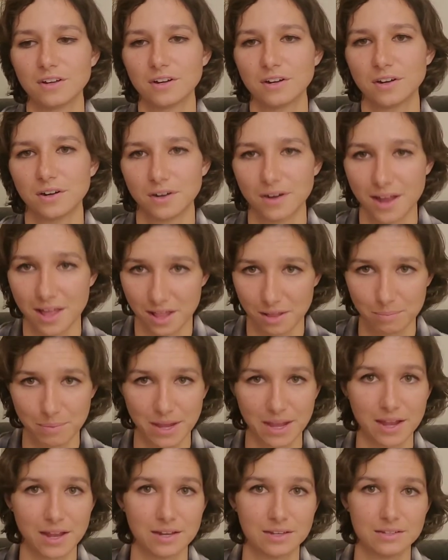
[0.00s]
her help,
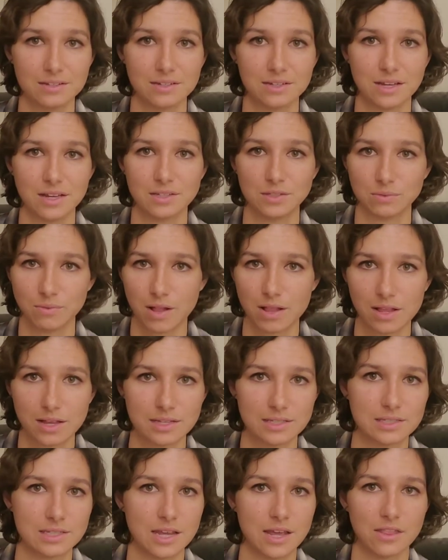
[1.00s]
and as well as the